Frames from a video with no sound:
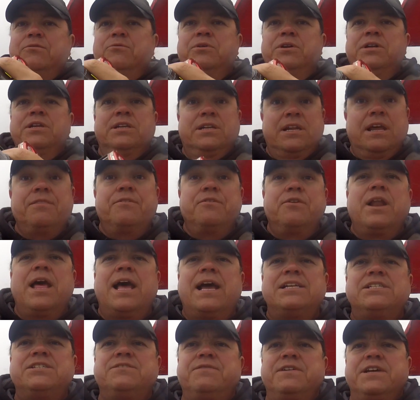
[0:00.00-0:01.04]
one, another
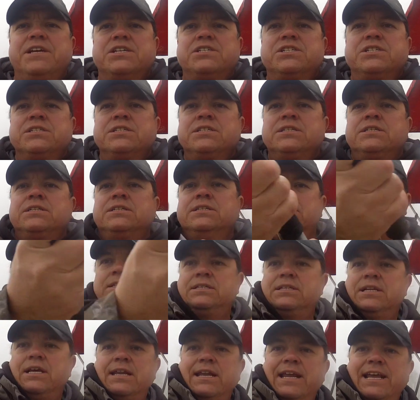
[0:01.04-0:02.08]
nice fish.
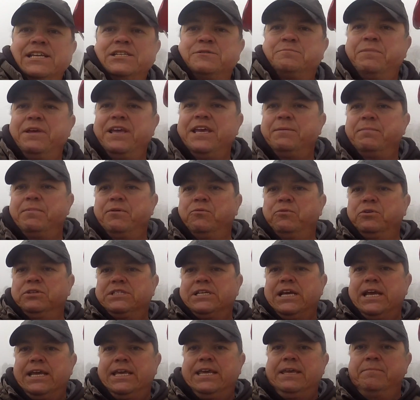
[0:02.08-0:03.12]
Not as big, but we'll
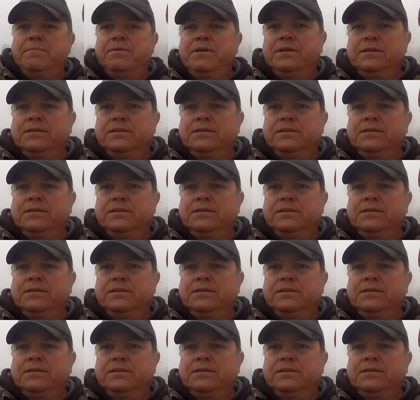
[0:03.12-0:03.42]
take him.